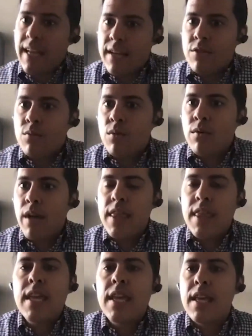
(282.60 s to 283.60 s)
schedule, I
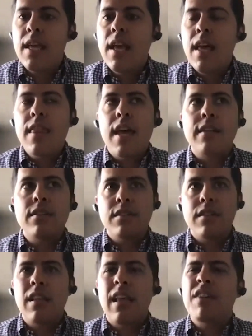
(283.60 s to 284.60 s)
think that just
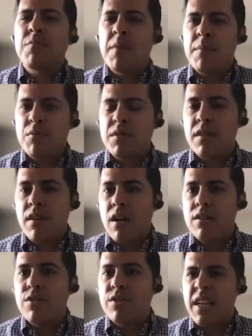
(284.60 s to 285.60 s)
allows people to
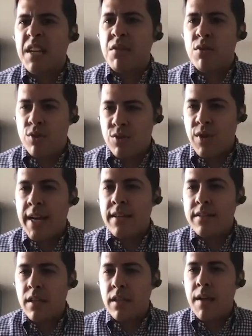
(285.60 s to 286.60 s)
understand their
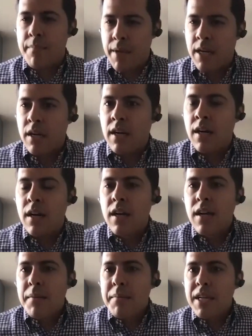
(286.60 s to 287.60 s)
strengths a lot better,
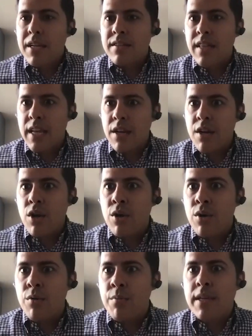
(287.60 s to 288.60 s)
because they
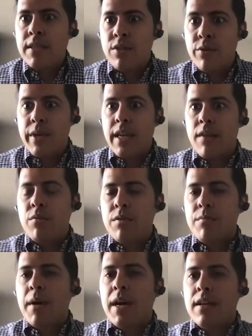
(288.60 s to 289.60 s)
know by doing
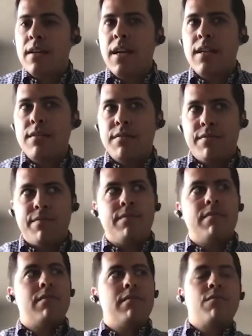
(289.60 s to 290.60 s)
it, by kind of
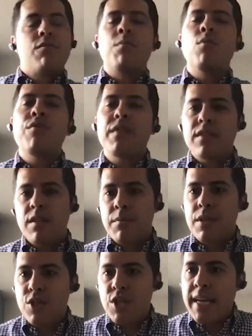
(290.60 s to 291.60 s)
removing some of
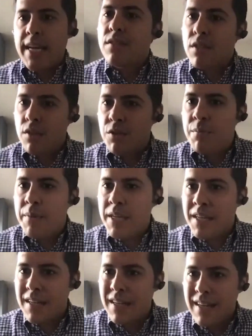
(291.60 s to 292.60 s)
the chains a little
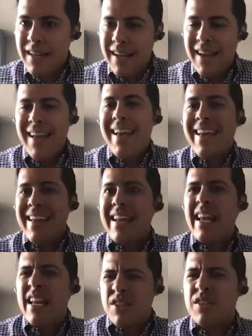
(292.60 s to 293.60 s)
bit,
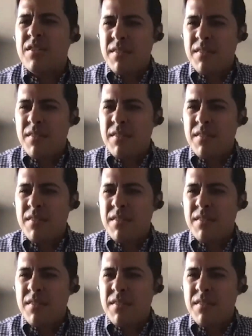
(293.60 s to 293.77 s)
it just